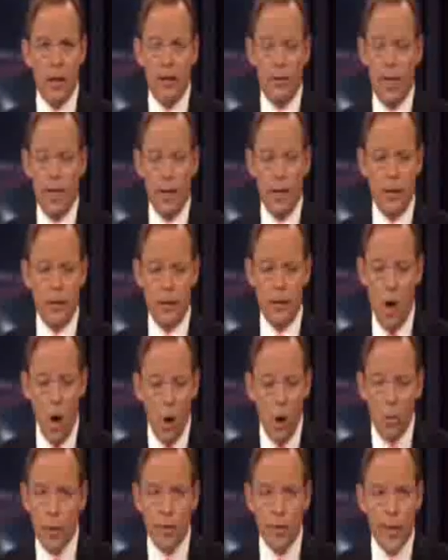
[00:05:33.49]
They didn't
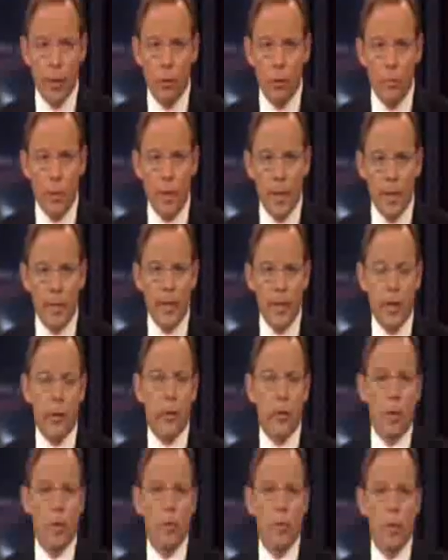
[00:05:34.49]
know that they were being
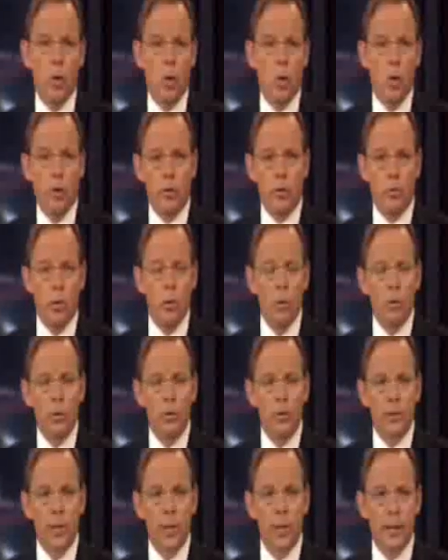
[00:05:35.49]
secretly recorded. What would
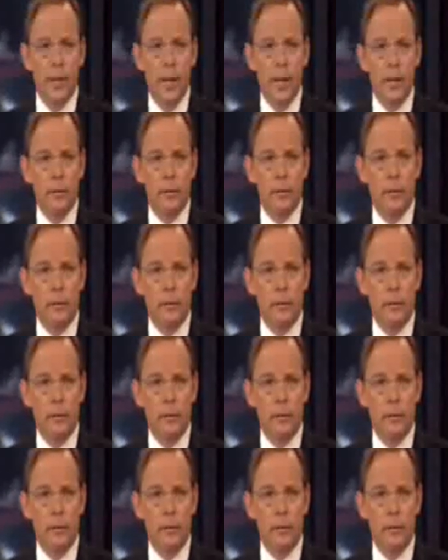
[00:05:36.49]
you say to that?